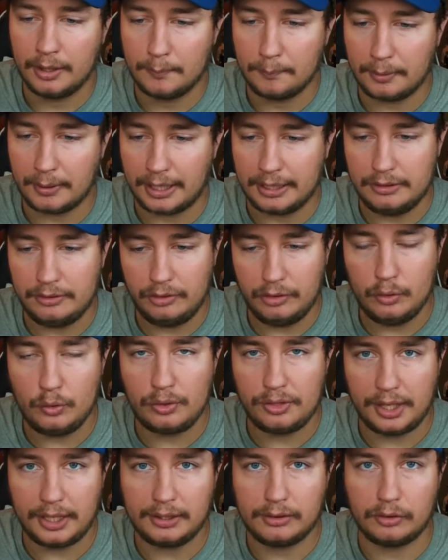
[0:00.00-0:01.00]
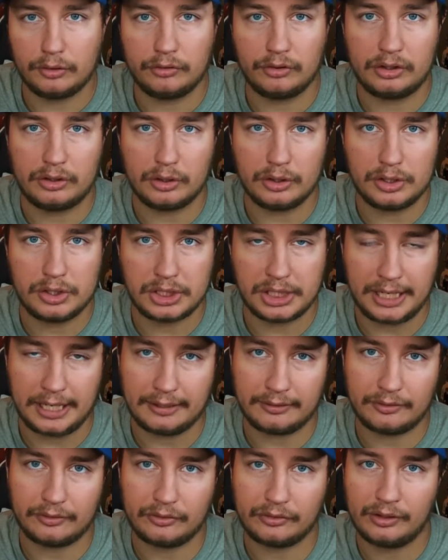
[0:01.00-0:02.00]
But I do think there's a good
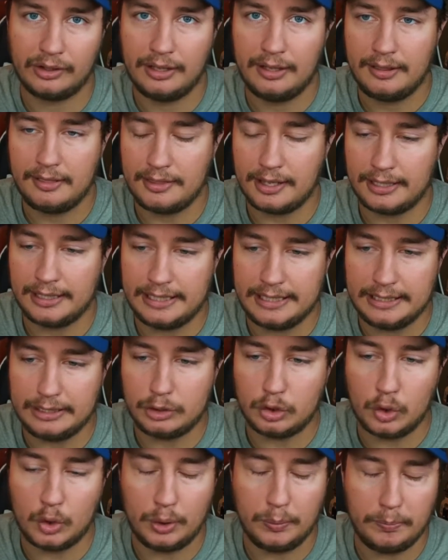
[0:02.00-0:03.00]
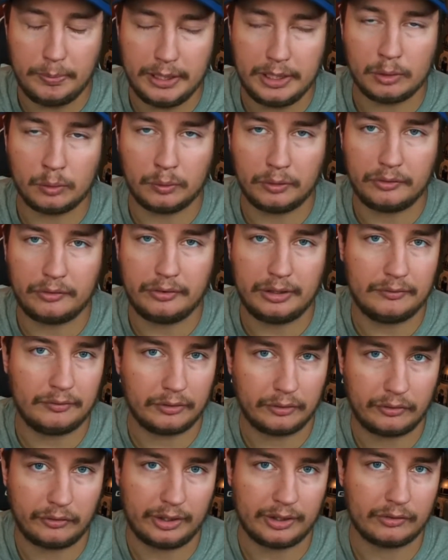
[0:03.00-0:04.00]
chance that he could be your
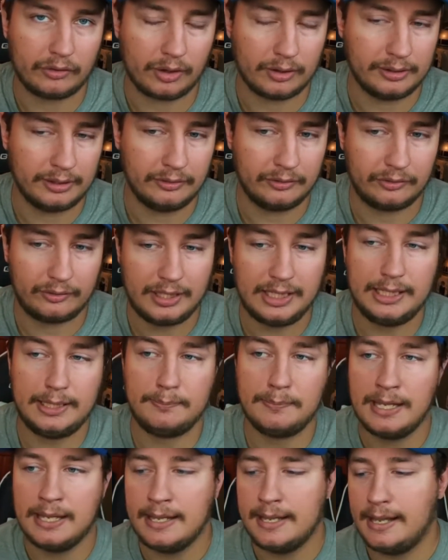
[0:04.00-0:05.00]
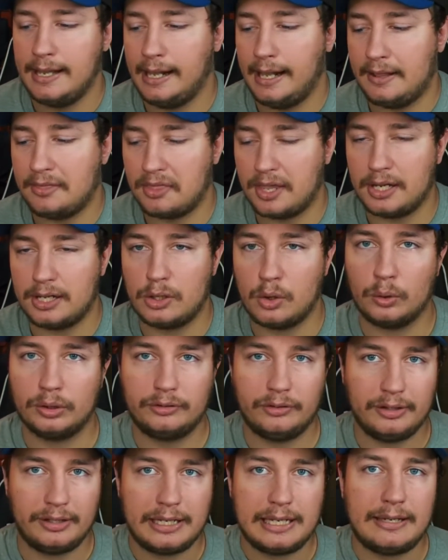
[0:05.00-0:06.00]
receiver 6 on this team. And then
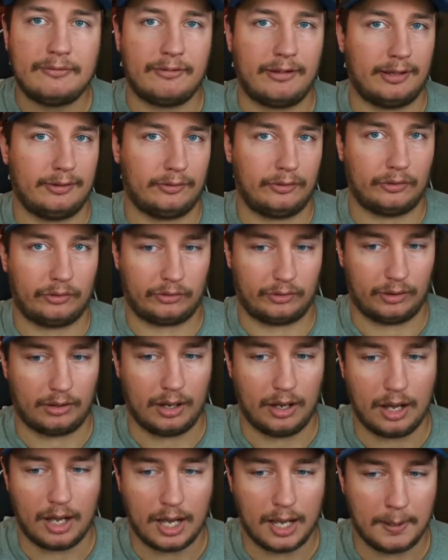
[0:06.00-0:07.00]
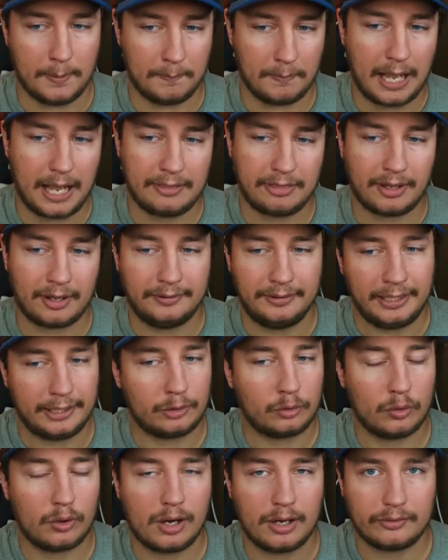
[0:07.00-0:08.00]
going to defense. I thought Nick
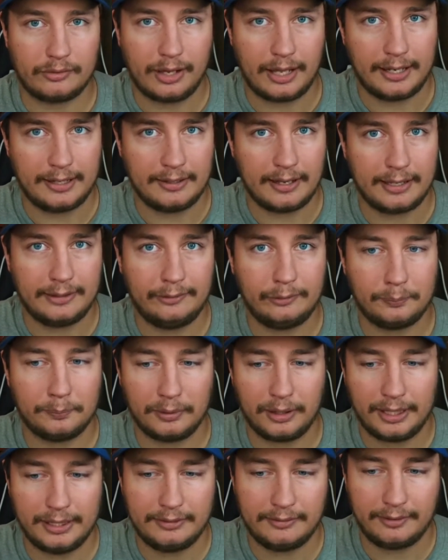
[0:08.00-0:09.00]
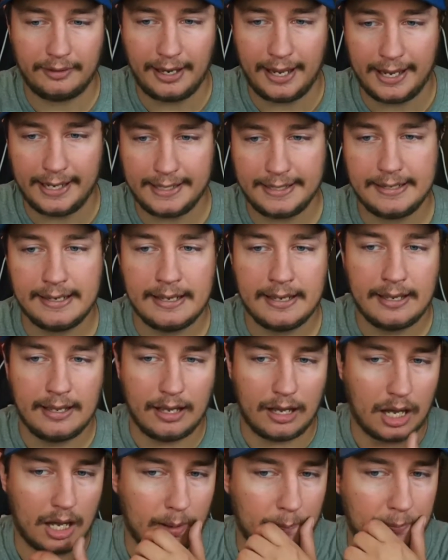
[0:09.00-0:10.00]
Cross had a nice play today.
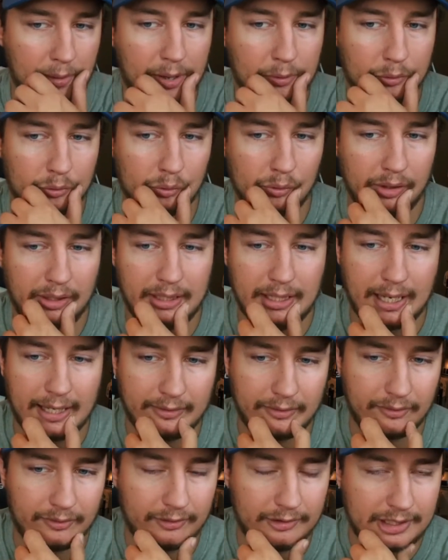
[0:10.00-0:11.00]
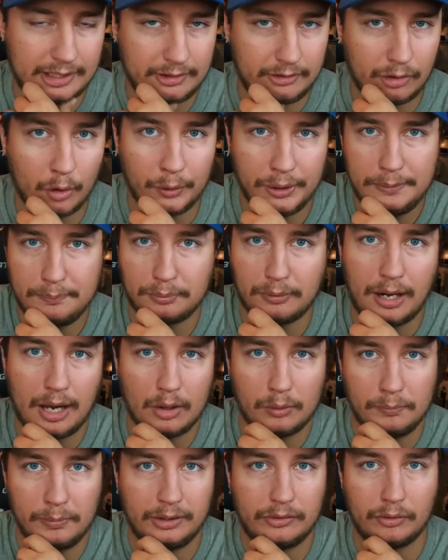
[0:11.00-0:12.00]
That was really nice to see. Tony
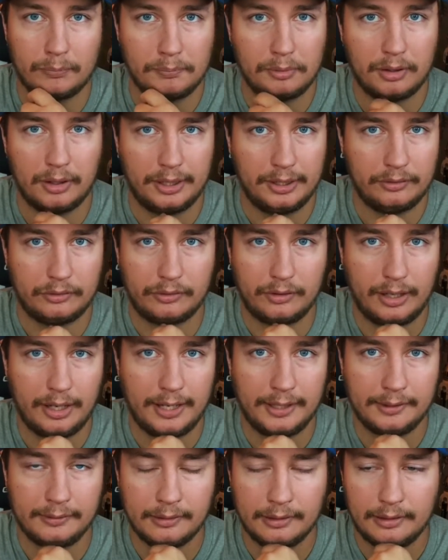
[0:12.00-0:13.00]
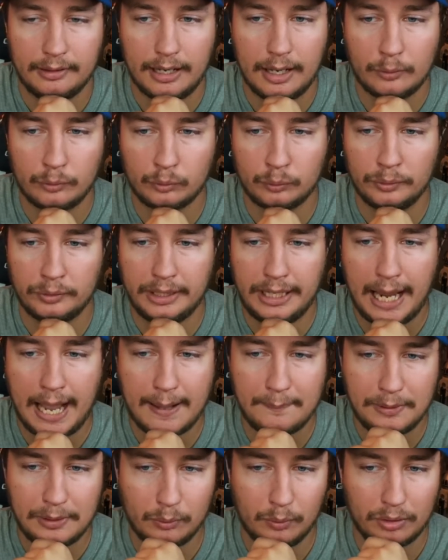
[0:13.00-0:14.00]
Brown made some plays today. I was really
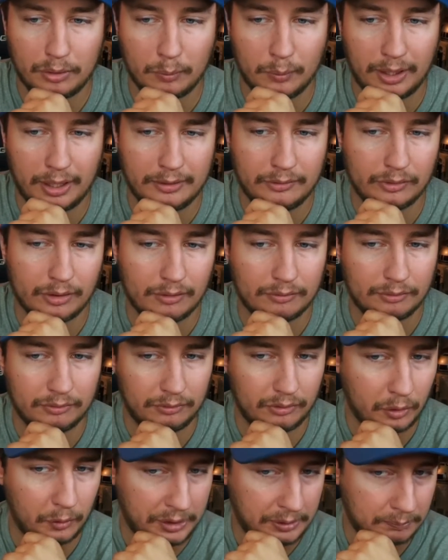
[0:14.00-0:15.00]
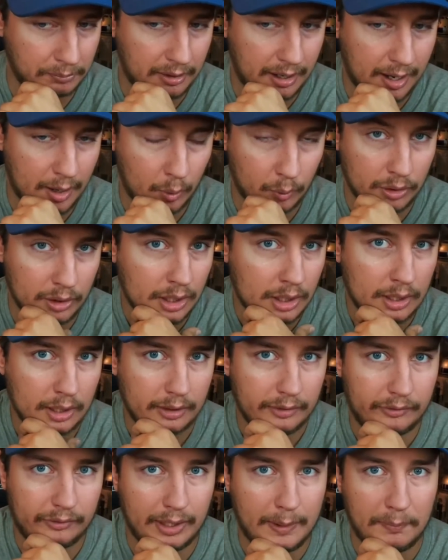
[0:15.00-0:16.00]
happy with what I saw from Tony Brown.
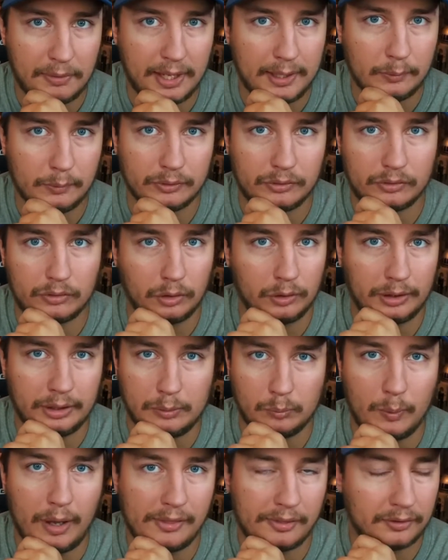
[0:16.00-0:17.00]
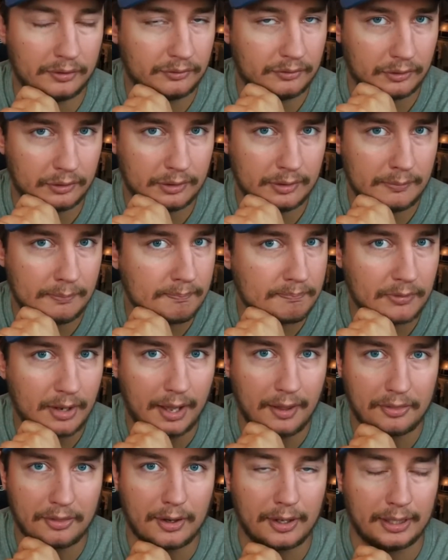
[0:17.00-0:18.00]
Same thing with Sterling Weatherford.
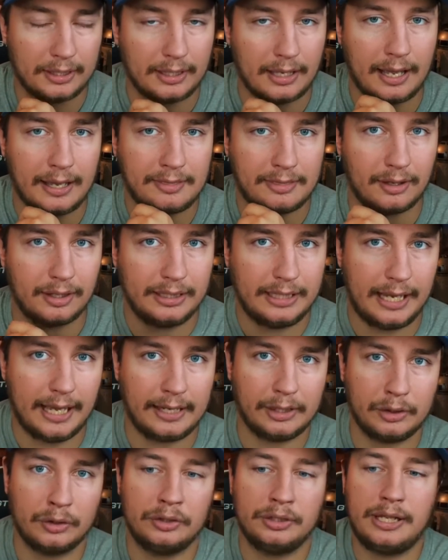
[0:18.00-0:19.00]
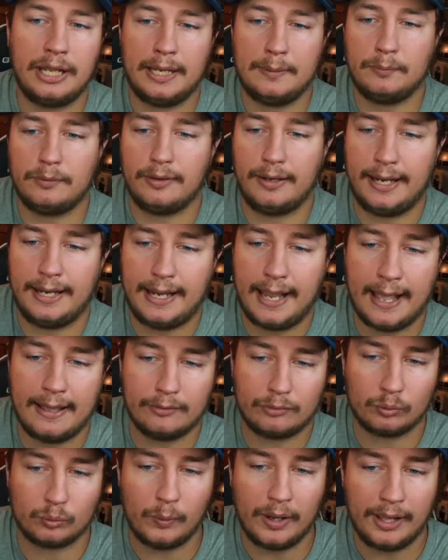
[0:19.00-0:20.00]
I thought he had a good game today
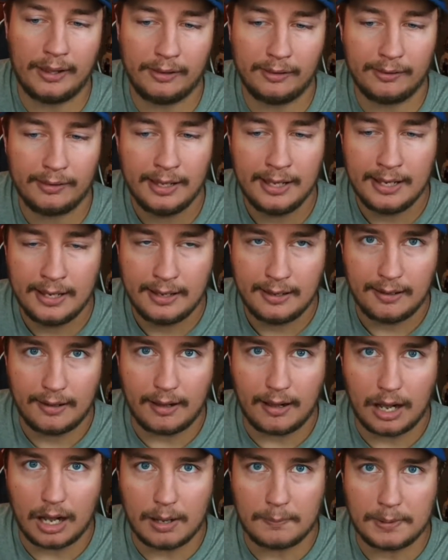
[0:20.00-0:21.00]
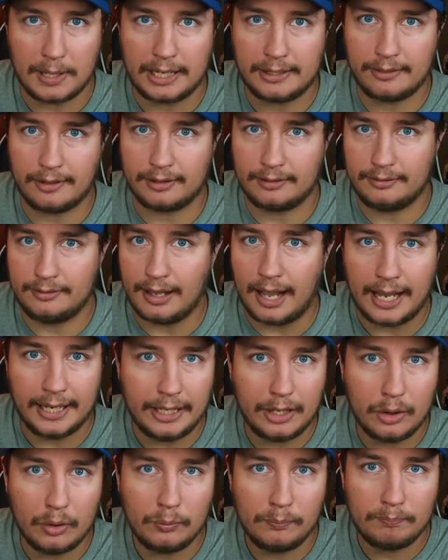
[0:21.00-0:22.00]
as well. I thought
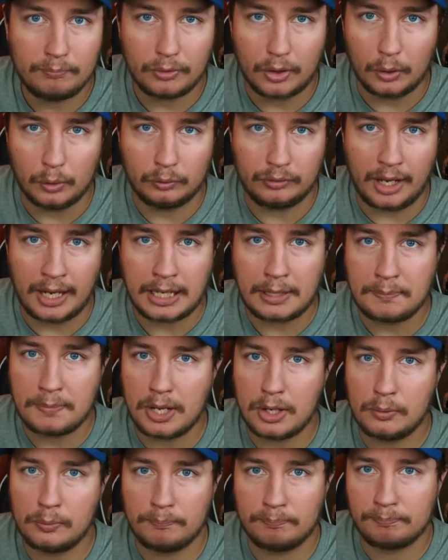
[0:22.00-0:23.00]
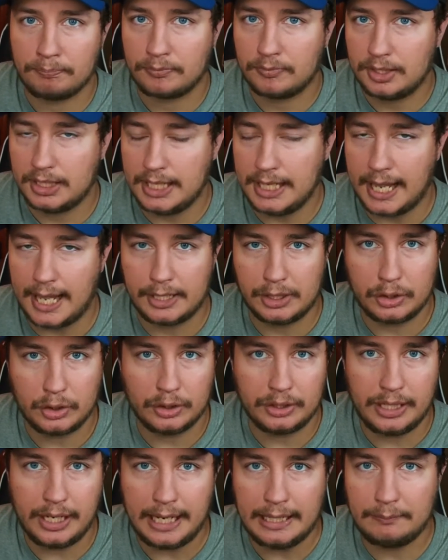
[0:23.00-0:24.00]
Dio Odengbo, he had a
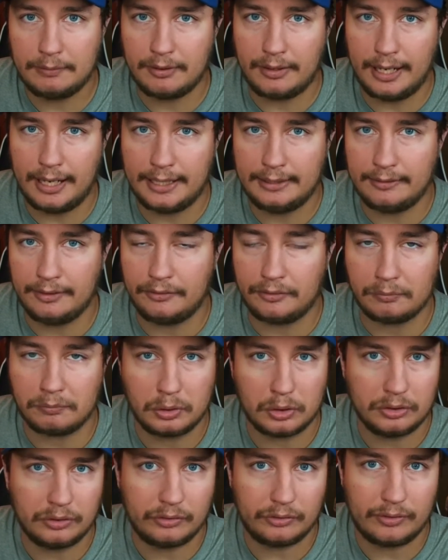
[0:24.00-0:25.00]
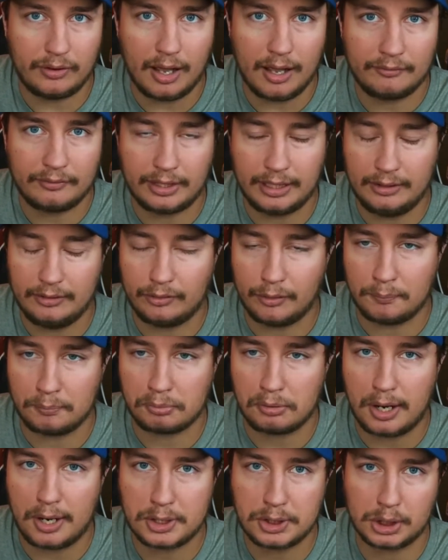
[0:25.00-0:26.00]
good game today, did some good stuff, getting some
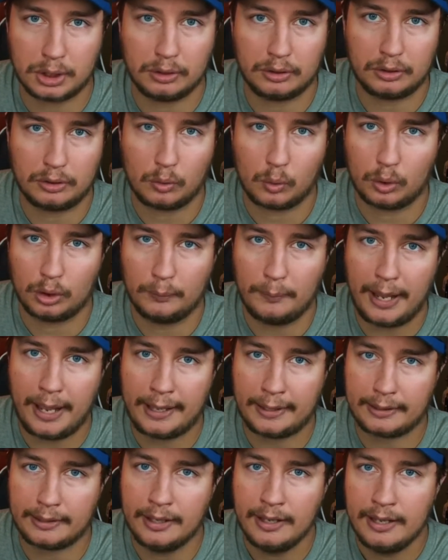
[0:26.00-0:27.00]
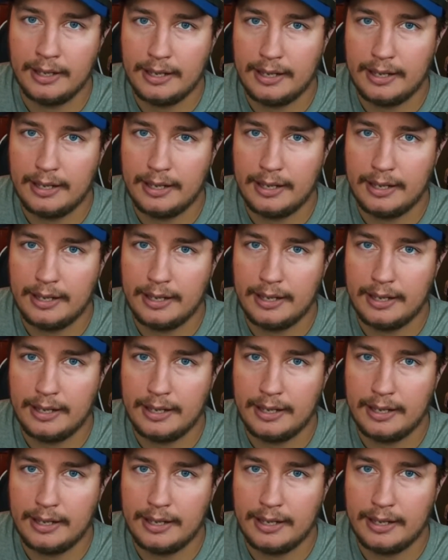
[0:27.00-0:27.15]
pressure on the quarterback.